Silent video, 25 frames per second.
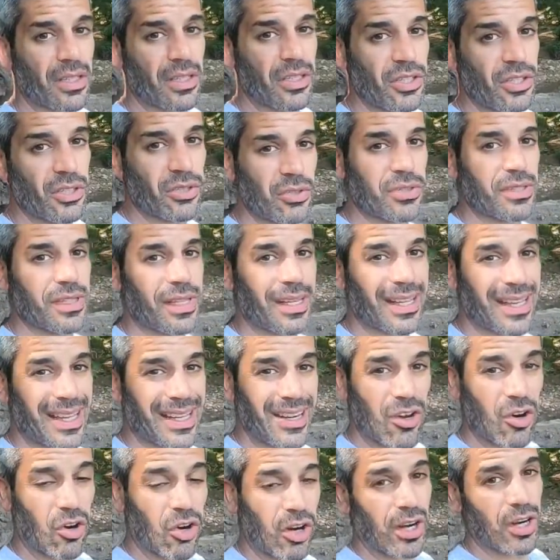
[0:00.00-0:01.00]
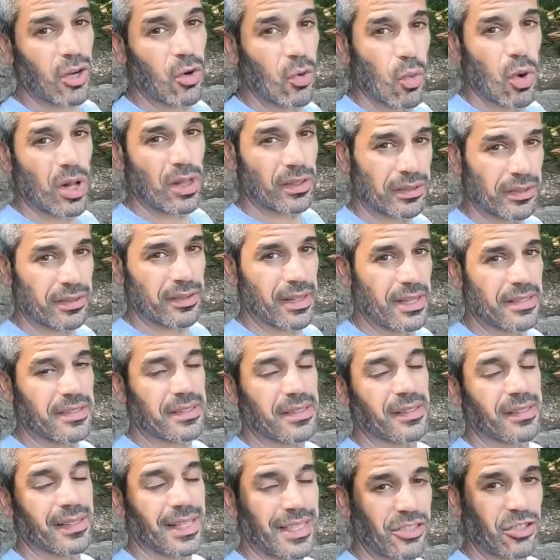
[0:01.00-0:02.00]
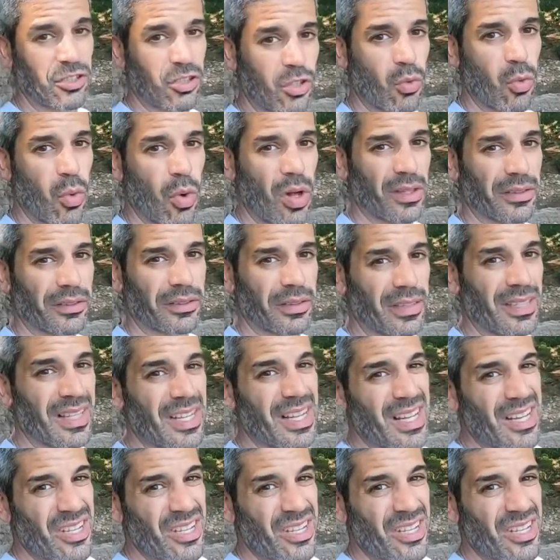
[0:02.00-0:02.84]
using an arc welder. That's an electric welder.